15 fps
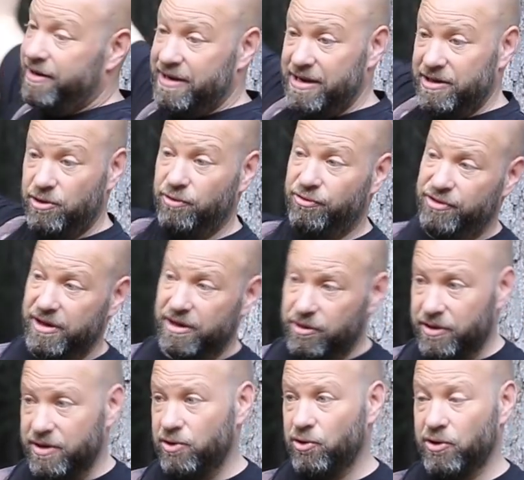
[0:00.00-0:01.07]
and that you think
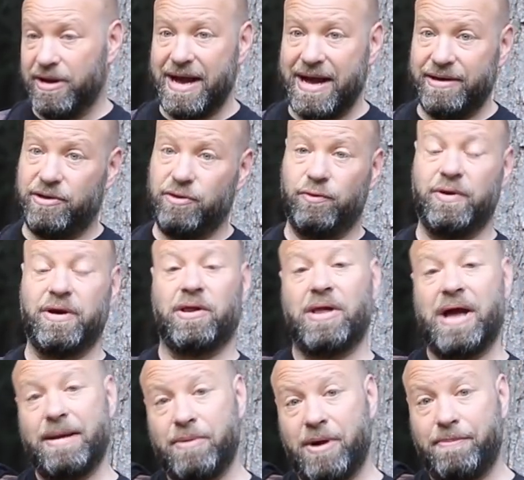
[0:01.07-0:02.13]
you can hook onto and
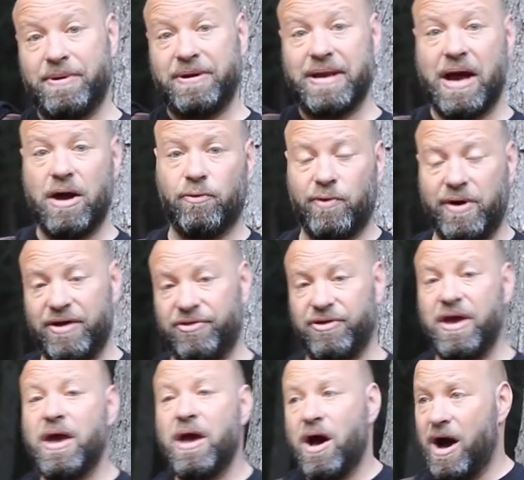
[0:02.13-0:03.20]
climb up and down with,
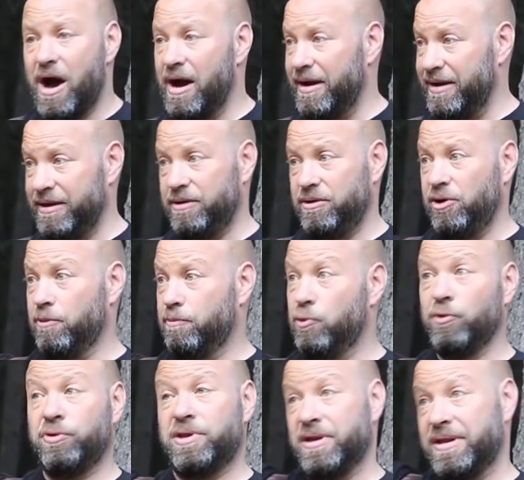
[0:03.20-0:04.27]
uh, and your
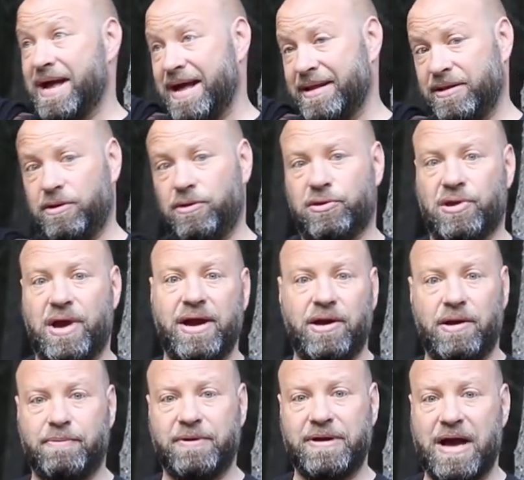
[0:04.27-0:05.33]
prusik knot that you slide
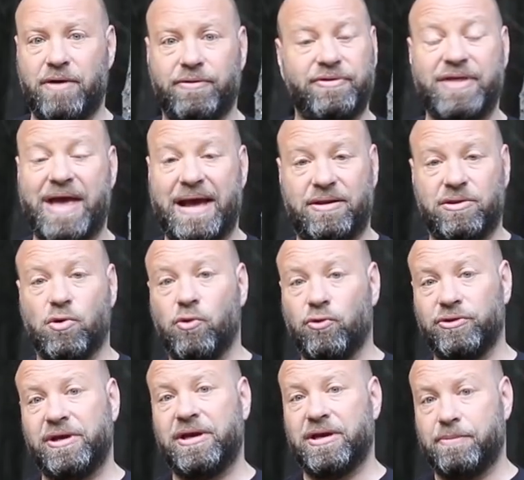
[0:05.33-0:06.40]
up and down, that's
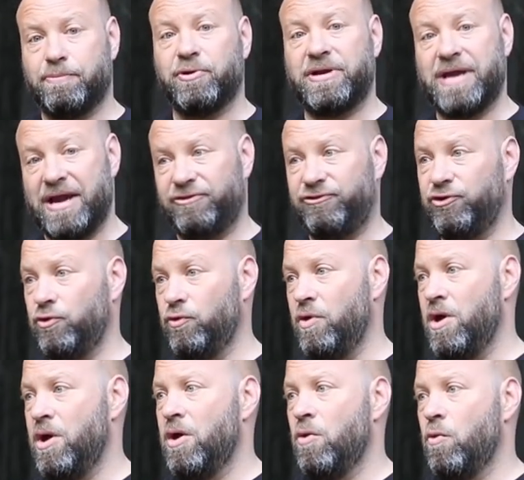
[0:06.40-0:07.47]
only going to protect you
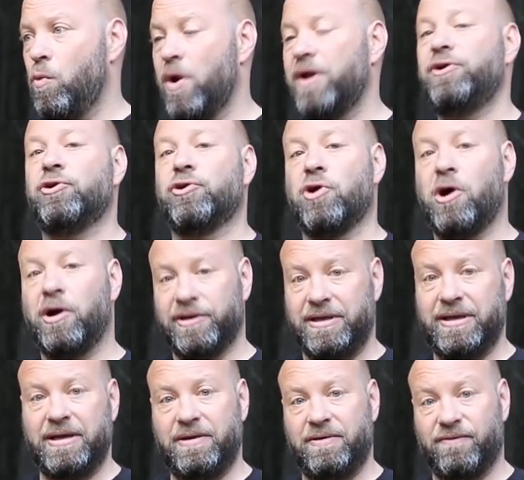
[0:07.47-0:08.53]
when you're
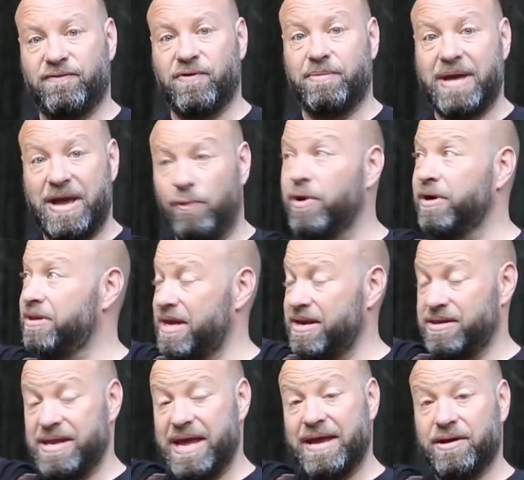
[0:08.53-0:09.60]
hunting from that once
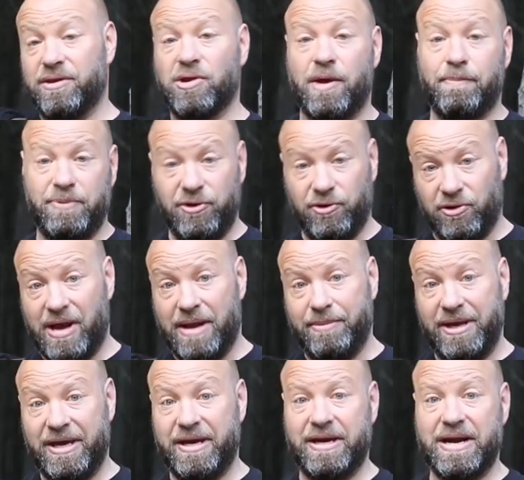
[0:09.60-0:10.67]
that stand is up and you're
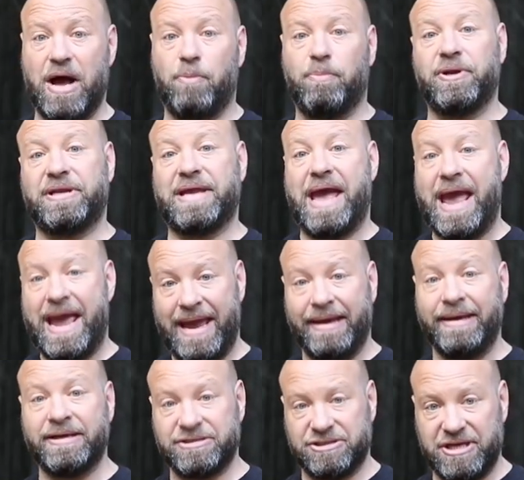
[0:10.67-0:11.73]
climbing in and out but to
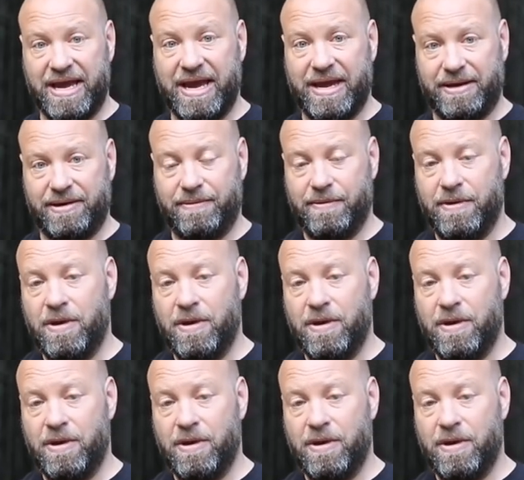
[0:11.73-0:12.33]
hang the stand